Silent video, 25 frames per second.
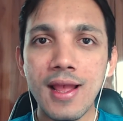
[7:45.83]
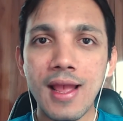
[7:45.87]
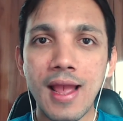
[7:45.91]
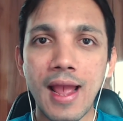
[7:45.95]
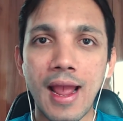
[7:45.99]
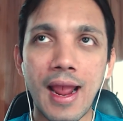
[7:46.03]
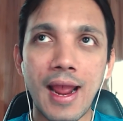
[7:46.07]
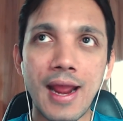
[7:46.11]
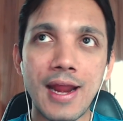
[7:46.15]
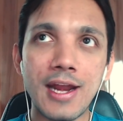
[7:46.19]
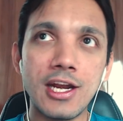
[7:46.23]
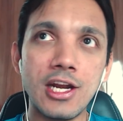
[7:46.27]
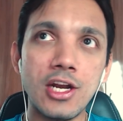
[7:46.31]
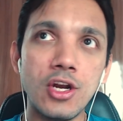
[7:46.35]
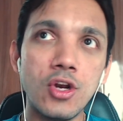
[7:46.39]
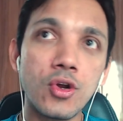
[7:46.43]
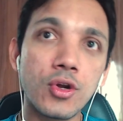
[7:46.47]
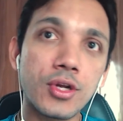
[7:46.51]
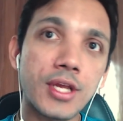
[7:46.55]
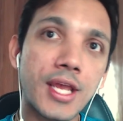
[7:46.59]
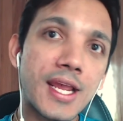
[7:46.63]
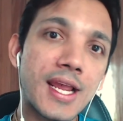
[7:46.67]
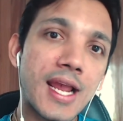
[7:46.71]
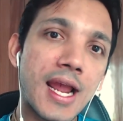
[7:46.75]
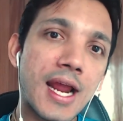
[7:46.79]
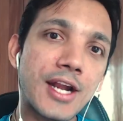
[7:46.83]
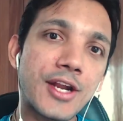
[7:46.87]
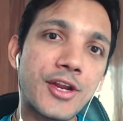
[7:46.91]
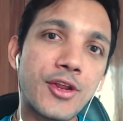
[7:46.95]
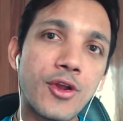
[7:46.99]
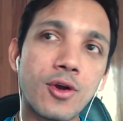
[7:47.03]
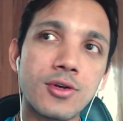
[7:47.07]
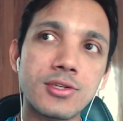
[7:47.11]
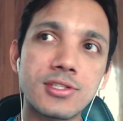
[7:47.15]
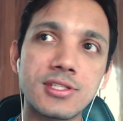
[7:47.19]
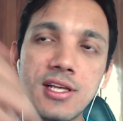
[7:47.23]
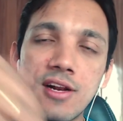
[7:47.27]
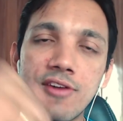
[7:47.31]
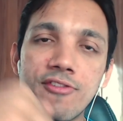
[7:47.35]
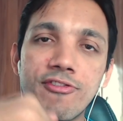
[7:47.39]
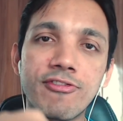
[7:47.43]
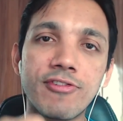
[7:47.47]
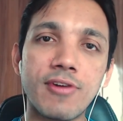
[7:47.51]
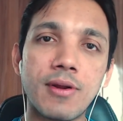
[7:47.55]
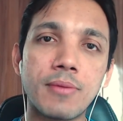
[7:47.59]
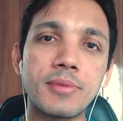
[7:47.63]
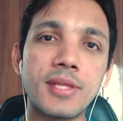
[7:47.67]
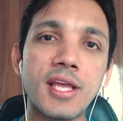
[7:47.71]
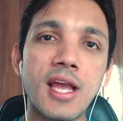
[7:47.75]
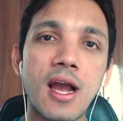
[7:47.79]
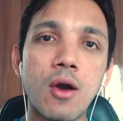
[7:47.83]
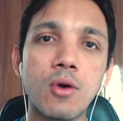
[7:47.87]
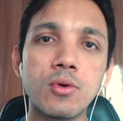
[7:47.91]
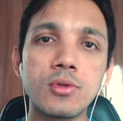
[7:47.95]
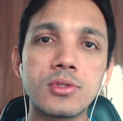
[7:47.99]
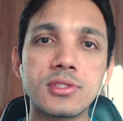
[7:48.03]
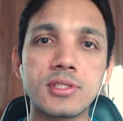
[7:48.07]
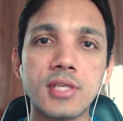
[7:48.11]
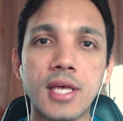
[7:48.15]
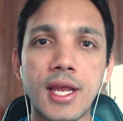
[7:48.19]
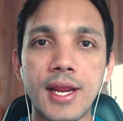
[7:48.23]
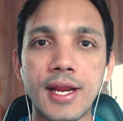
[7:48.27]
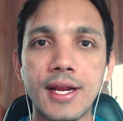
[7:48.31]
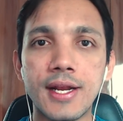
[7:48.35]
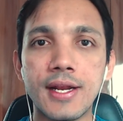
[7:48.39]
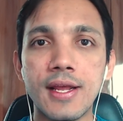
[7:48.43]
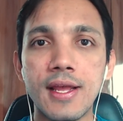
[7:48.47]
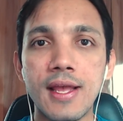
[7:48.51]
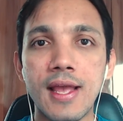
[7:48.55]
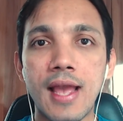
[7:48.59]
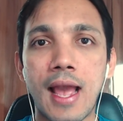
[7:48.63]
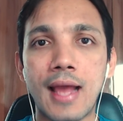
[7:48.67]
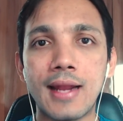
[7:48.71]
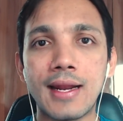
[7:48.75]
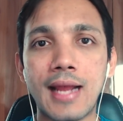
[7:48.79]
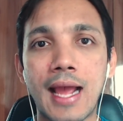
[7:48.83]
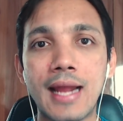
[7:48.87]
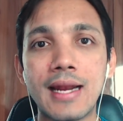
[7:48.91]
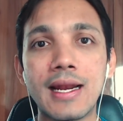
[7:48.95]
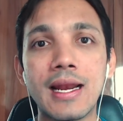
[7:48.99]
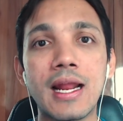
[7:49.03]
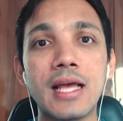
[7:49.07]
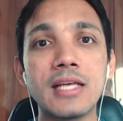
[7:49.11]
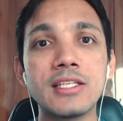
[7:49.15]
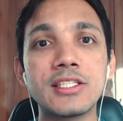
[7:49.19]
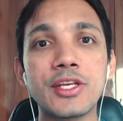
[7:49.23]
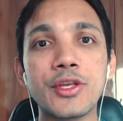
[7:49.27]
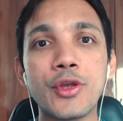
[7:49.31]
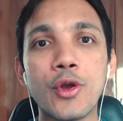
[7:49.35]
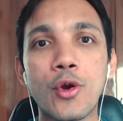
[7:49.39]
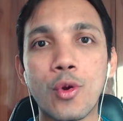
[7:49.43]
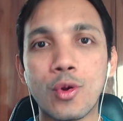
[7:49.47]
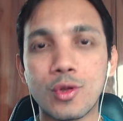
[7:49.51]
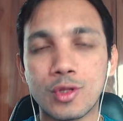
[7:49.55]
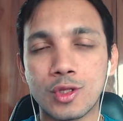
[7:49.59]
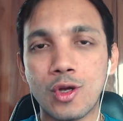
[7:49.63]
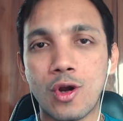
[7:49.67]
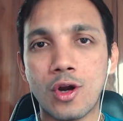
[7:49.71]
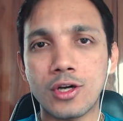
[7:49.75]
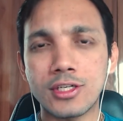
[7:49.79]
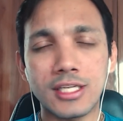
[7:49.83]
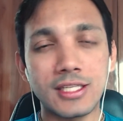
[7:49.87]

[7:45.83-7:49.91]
and looking at yourself from the outside and analyzing your own thoughts.